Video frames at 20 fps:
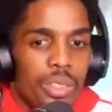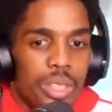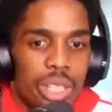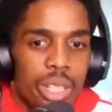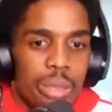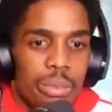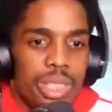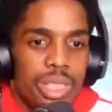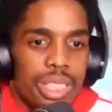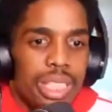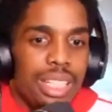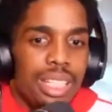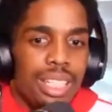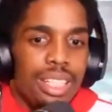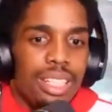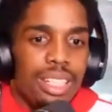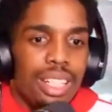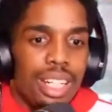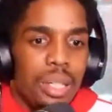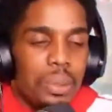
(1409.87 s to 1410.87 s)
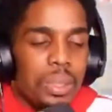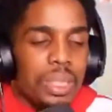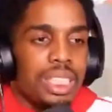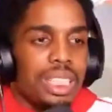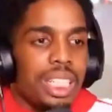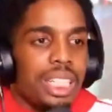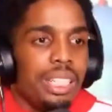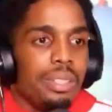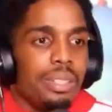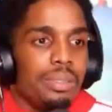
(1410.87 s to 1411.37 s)
So I'm just like, I want to
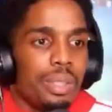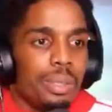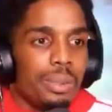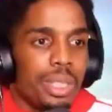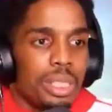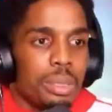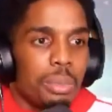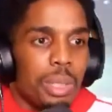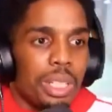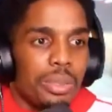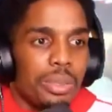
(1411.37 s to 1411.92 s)
stay here for the rest of my career.